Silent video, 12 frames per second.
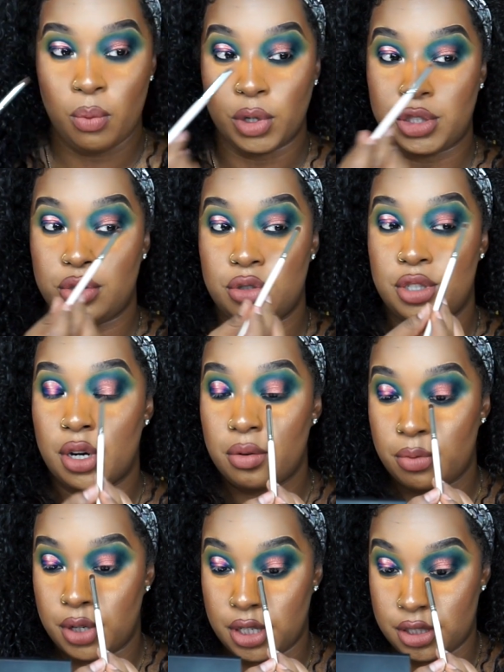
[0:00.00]
What you
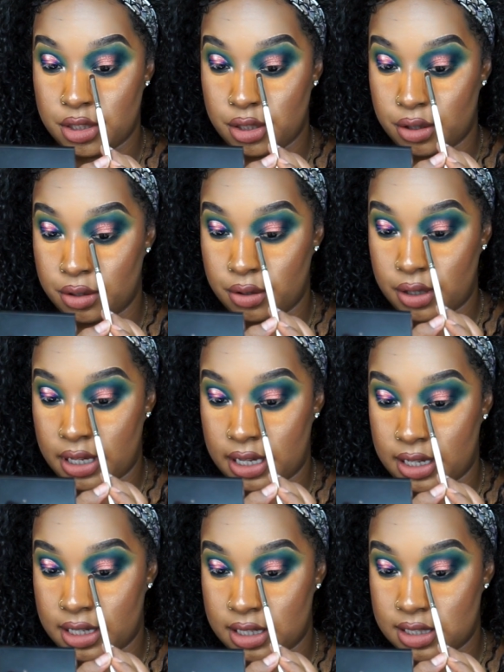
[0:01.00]
don't want to do
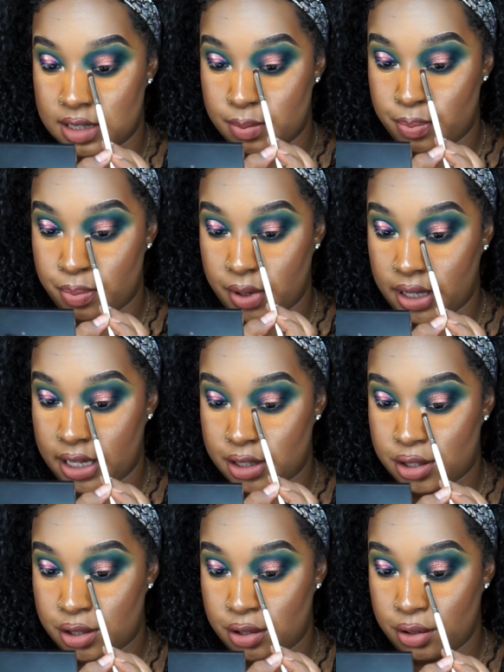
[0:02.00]
is bring
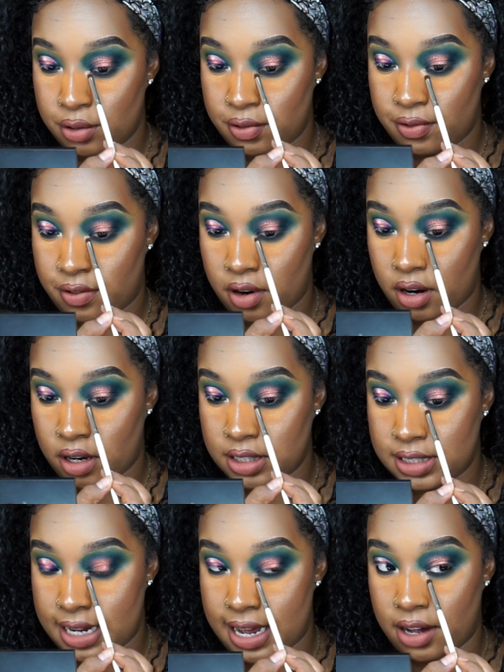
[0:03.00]
it too far
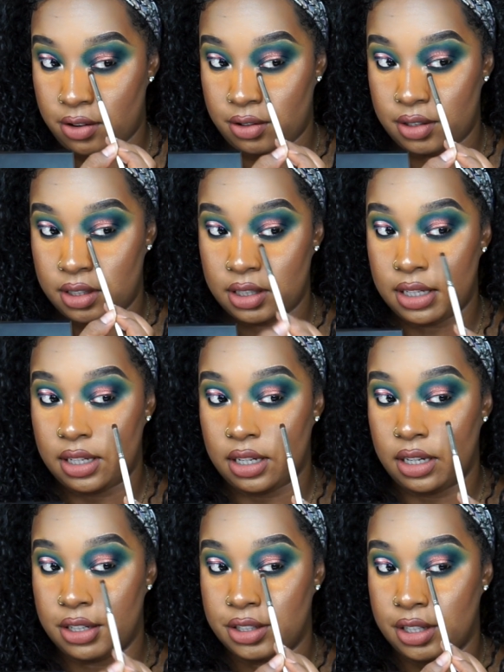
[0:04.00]
down
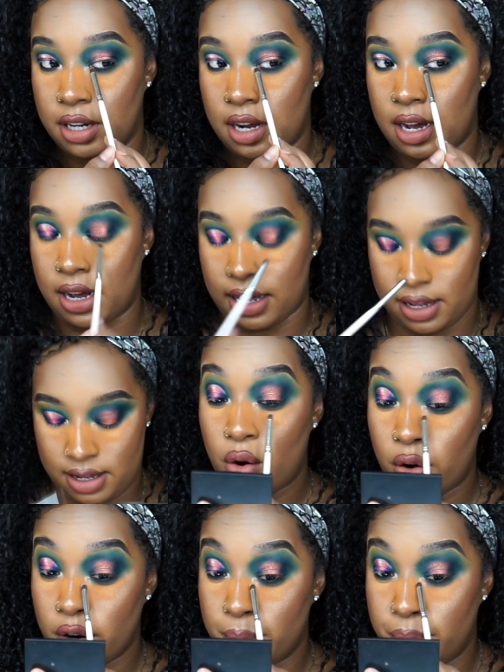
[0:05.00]
under your eye
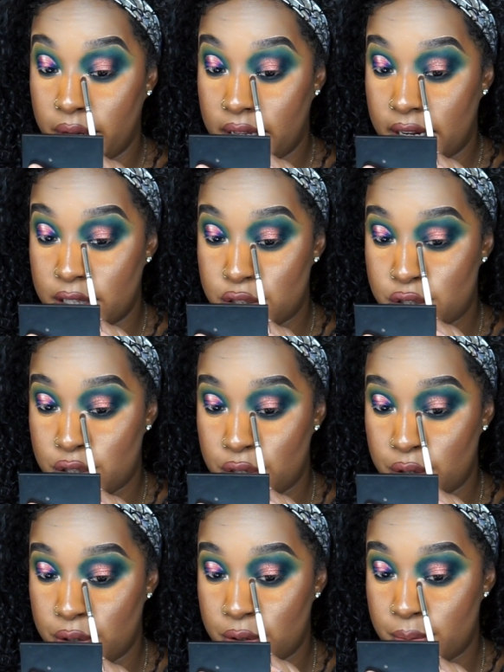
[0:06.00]
or bringing it
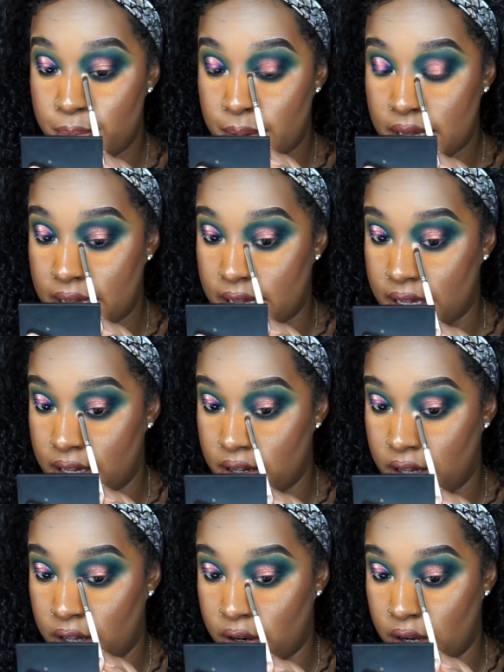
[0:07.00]
too big
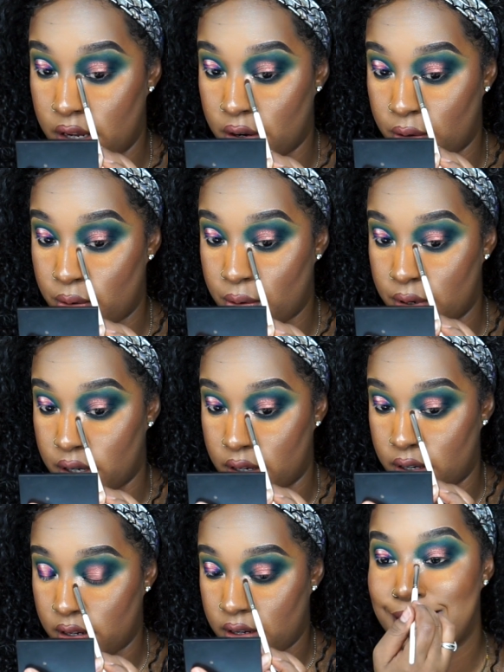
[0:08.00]
in your inner
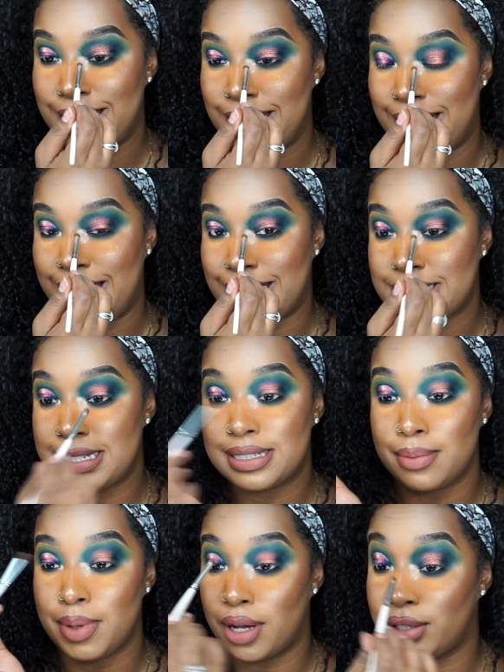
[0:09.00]
corner. And I see
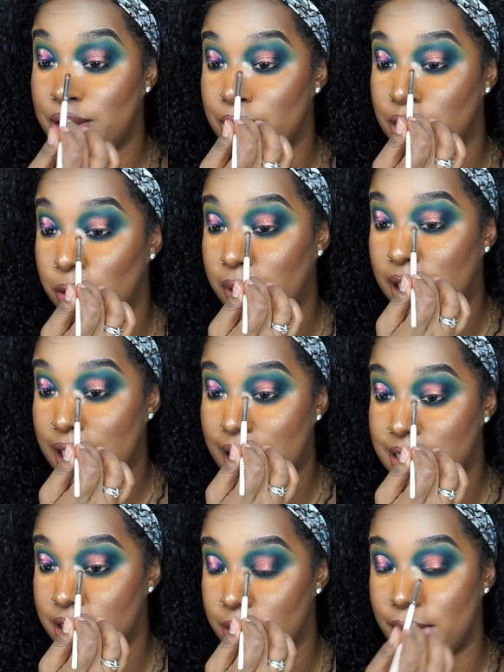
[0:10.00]
some of y'all do it. Don't be
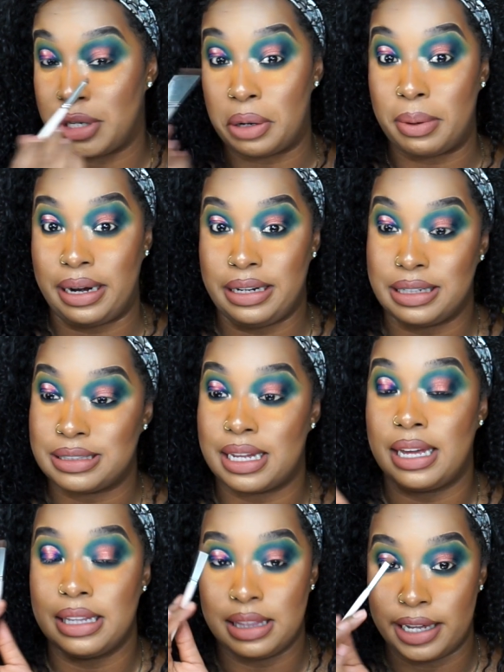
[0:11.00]
lying and talk about nobody does
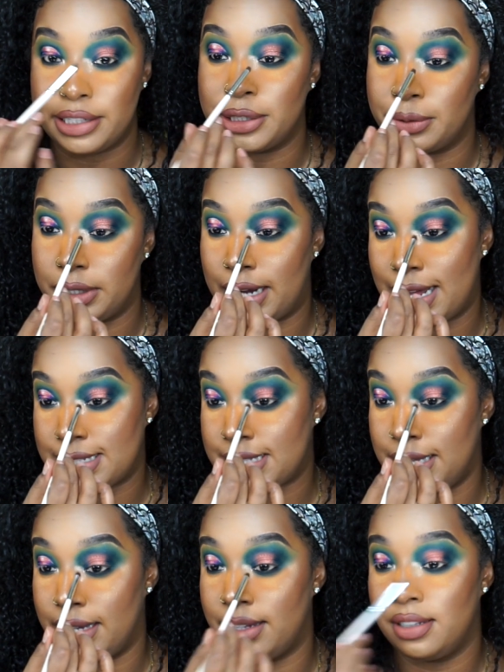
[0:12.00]
that. They do it. I
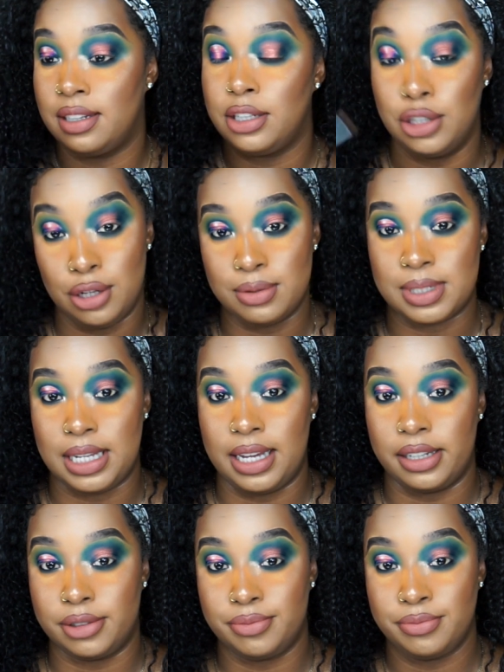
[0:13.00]
see it. You
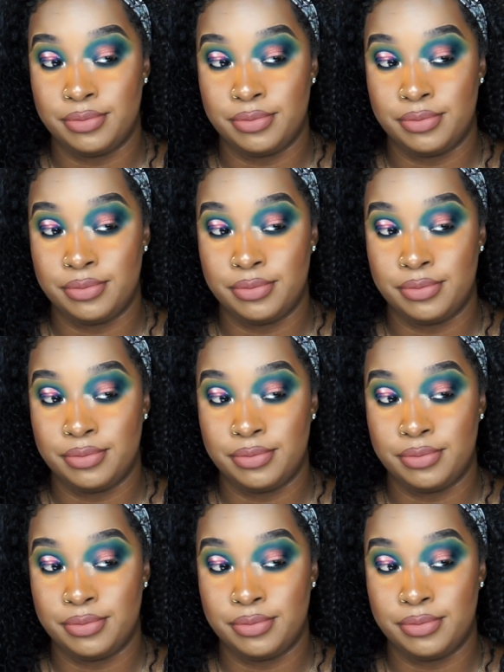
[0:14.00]
see it.